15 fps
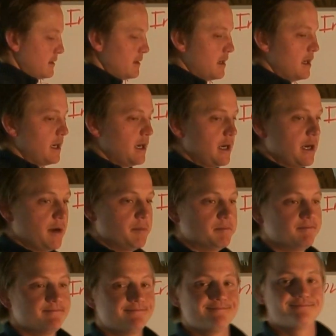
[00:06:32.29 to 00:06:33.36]
a
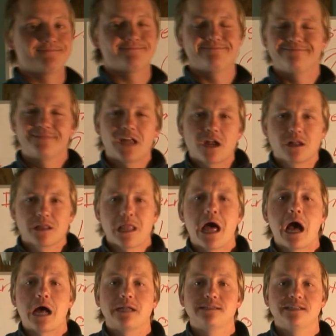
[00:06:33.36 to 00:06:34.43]

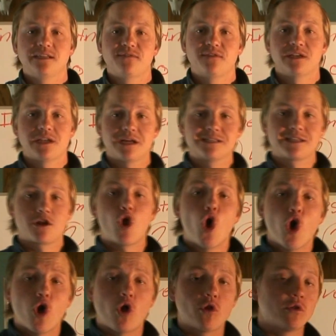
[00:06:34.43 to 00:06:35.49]
lot, if it does at
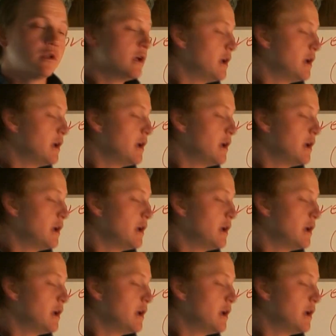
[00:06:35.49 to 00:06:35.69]
all